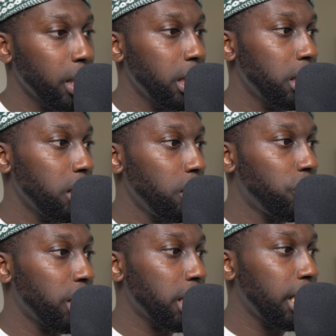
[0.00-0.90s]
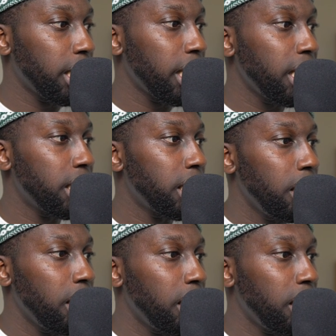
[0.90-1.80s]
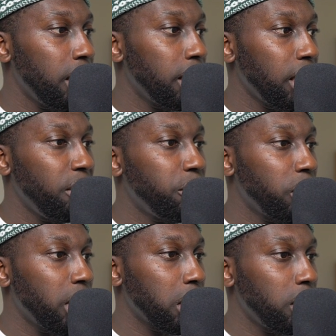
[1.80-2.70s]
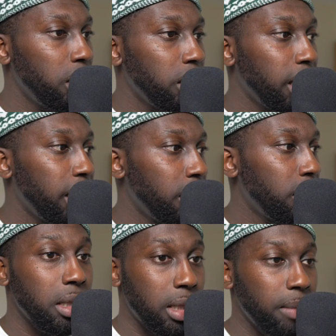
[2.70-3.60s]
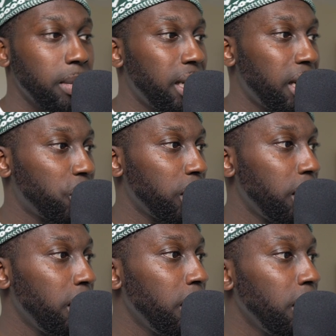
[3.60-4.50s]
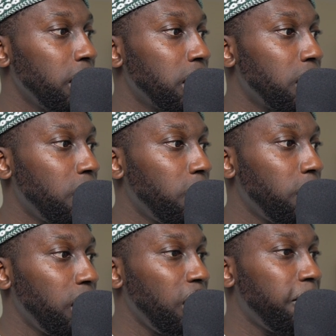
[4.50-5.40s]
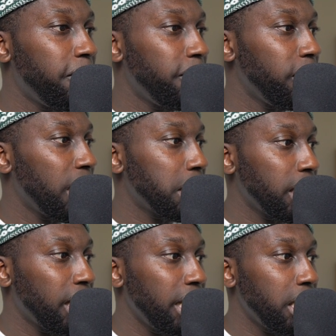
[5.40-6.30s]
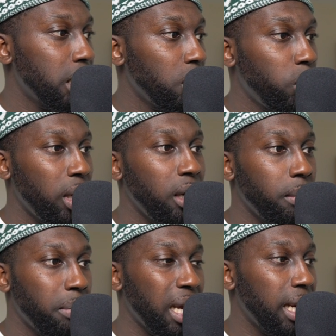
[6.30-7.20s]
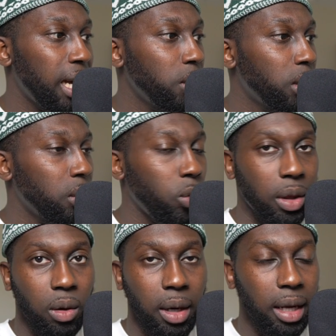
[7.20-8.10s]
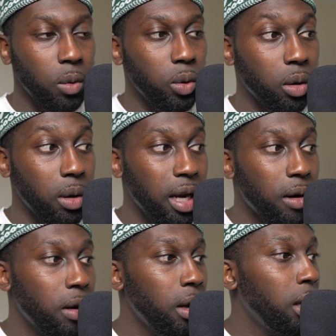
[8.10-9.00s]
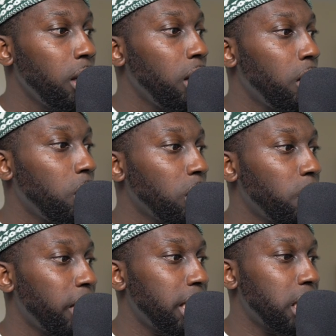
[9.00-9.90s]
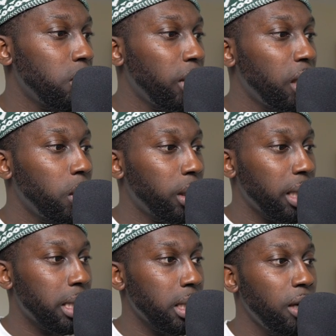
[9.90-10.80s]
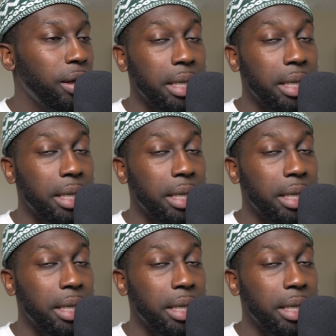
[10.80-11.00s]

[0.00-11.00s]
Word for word: So just like that. And let me put this on a new line, same line actually. So if that's the case, we bail out, we throw an, we throw an error. Otherwise, we can do this. And you